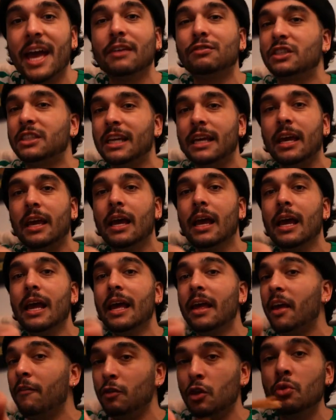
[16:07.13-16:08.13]
F C,
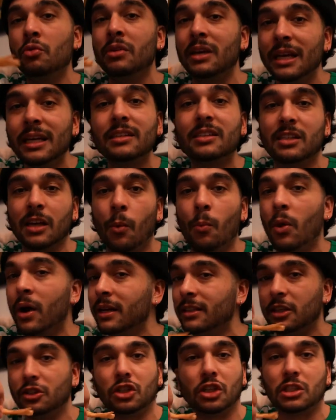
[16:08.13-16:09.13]
if you need someone
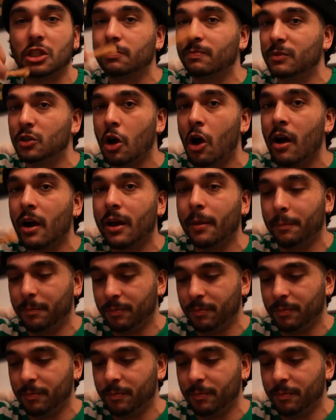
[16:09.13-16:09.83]
to just talk...